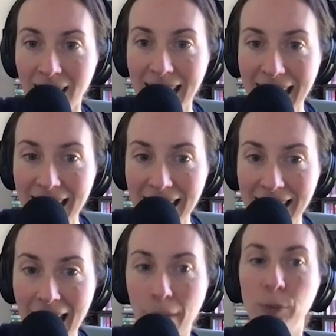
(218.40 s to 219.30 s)
in
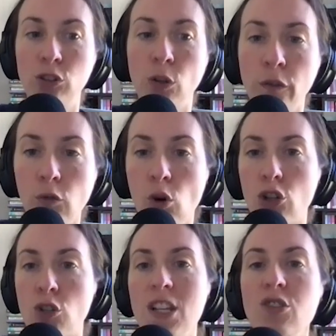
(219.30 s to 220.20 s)
episode
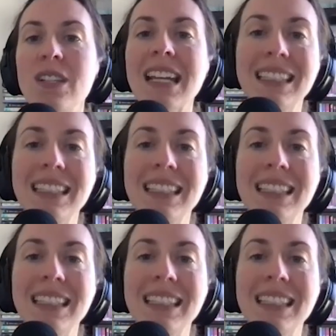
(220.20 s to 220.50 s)
four. So he's using